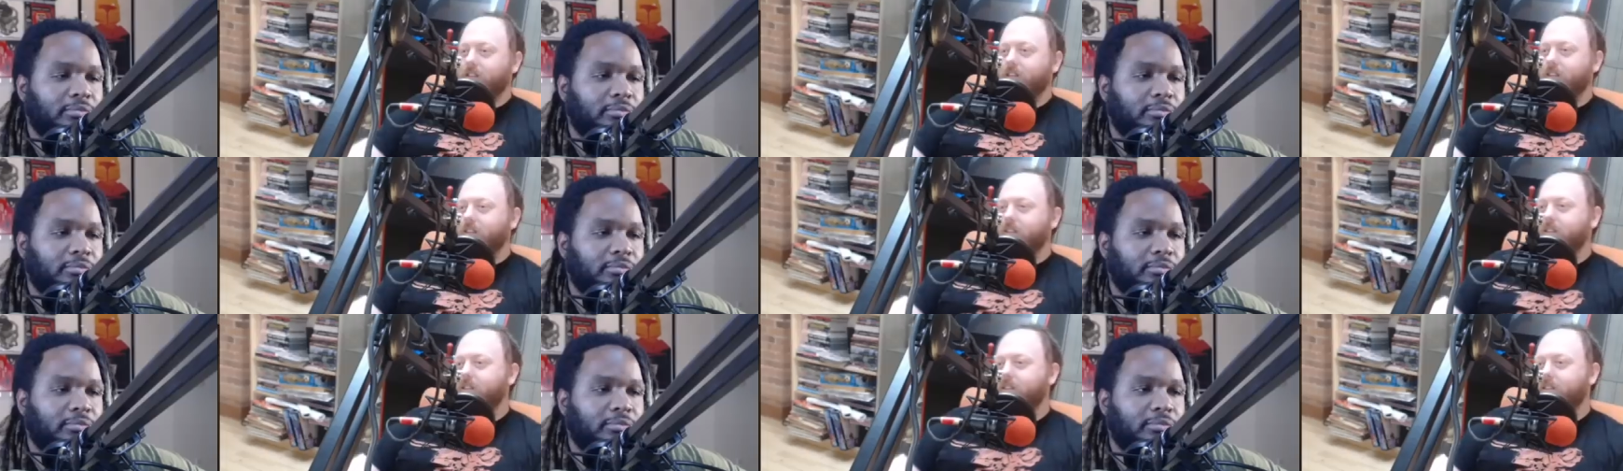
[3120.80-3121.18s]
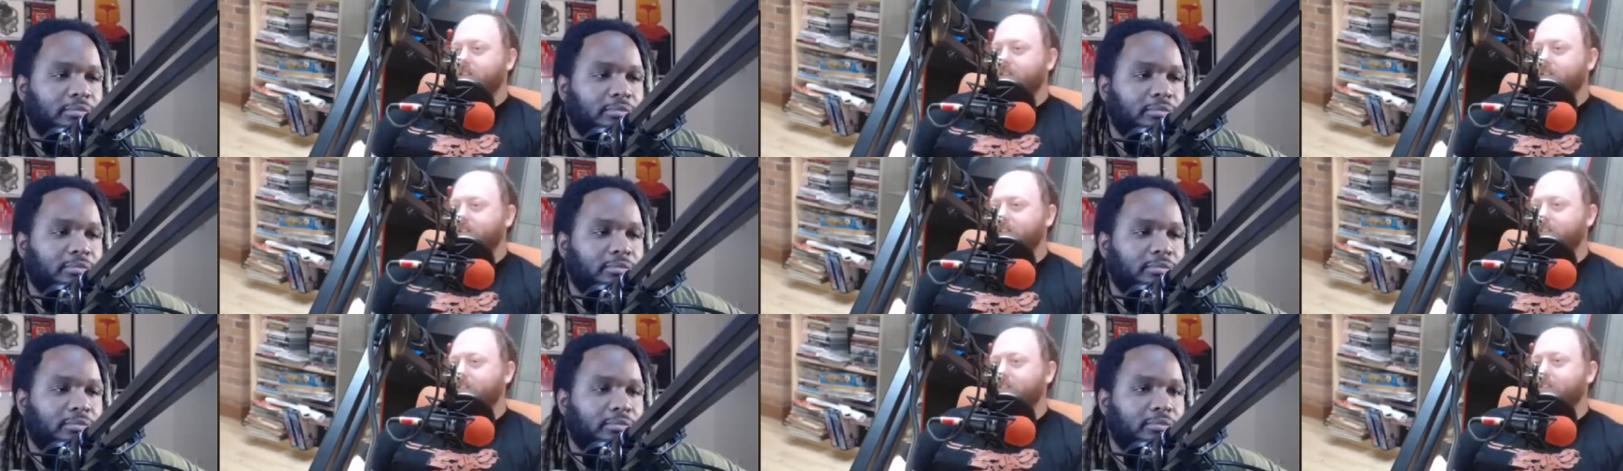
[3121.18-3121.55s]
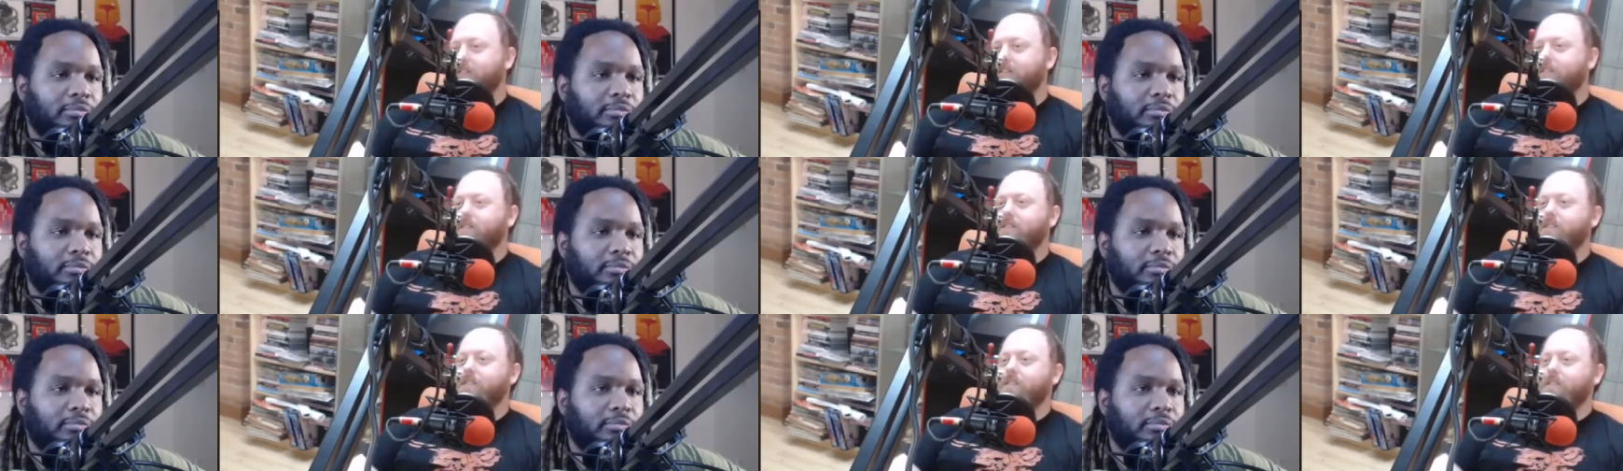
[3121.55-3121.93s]

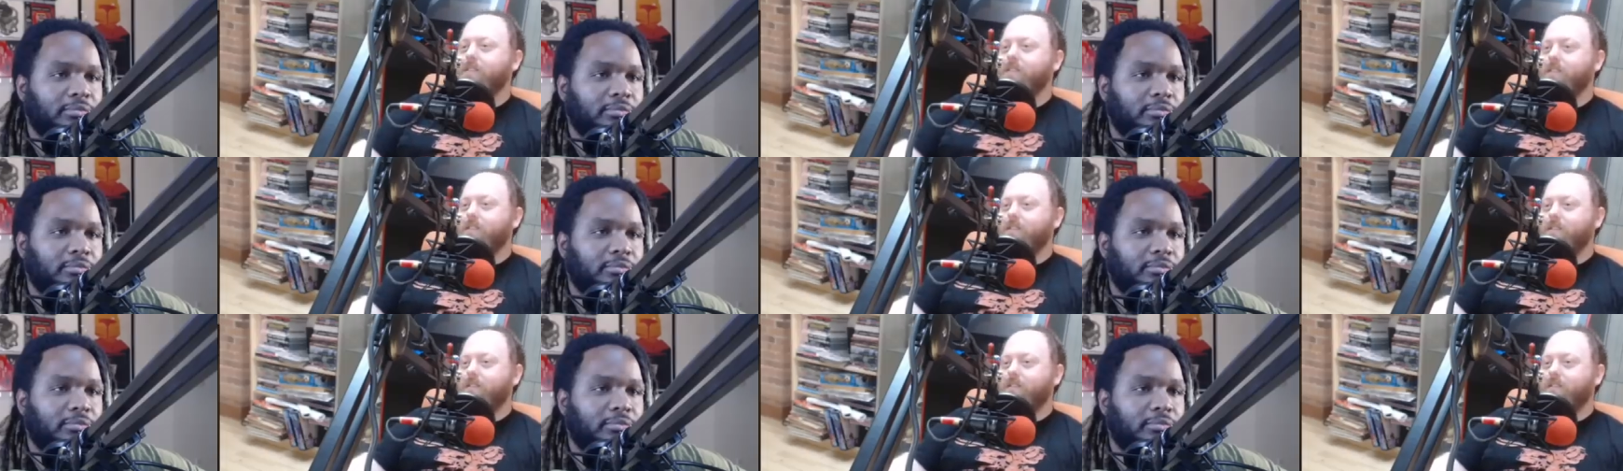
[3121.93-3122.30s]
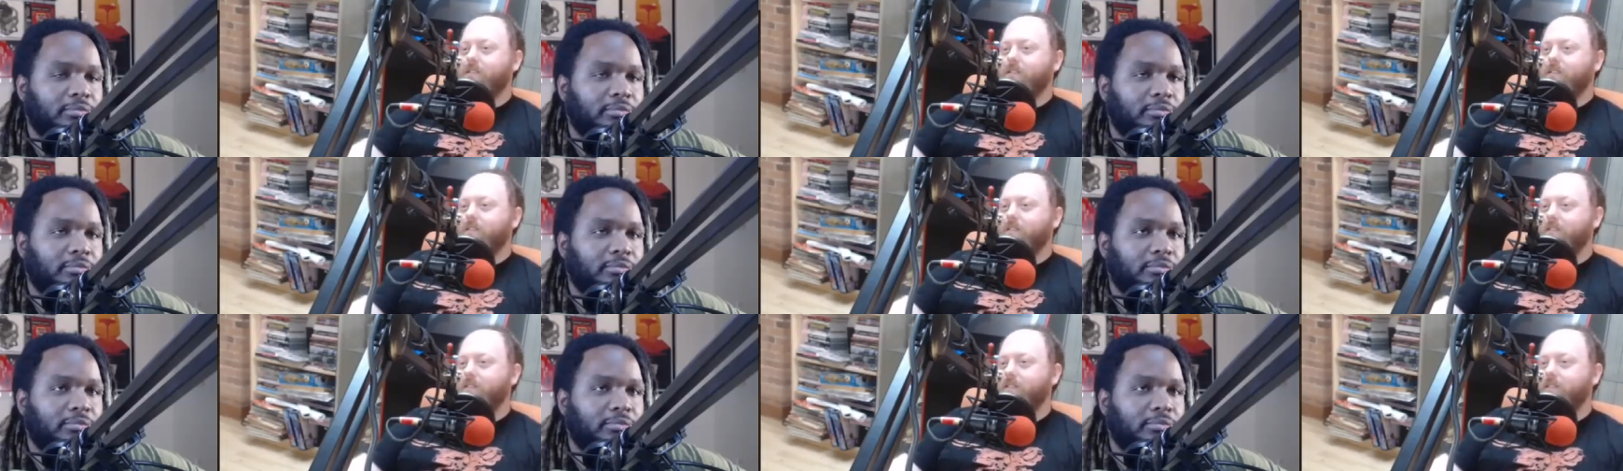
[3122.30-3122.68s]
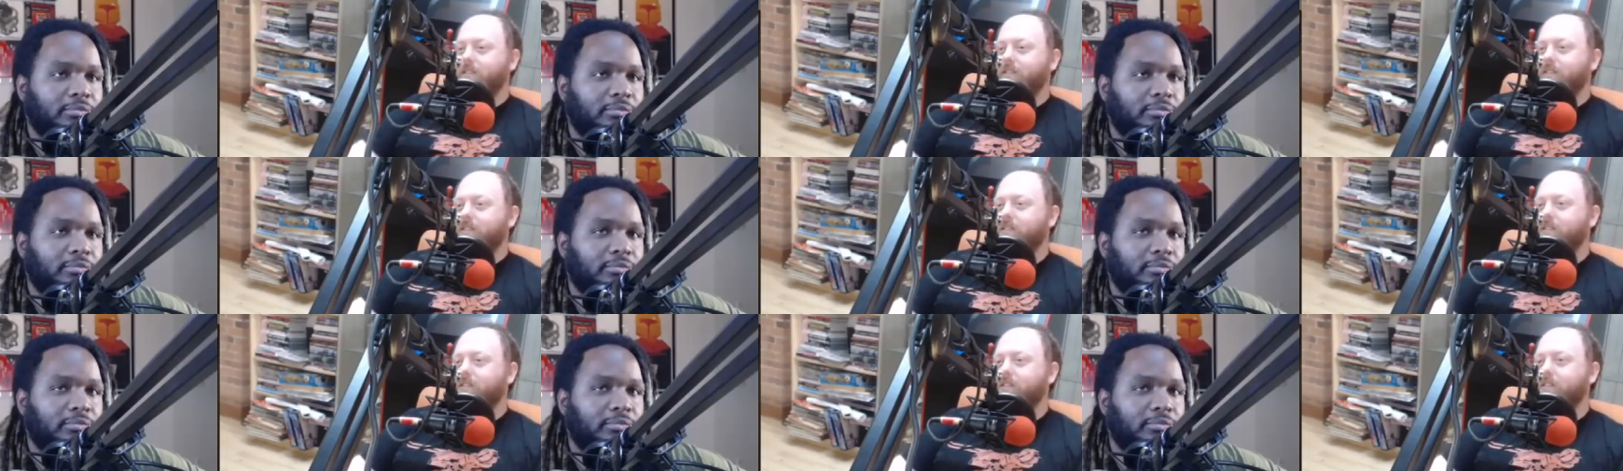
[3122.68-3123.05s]

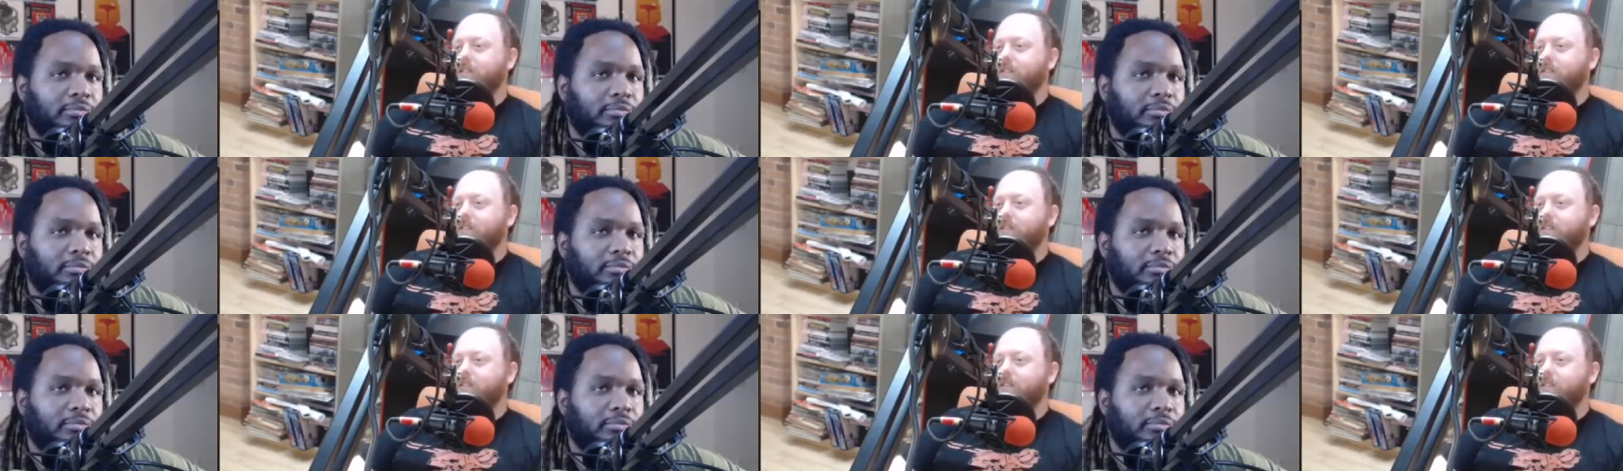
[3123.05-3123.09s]
Nobody speaks.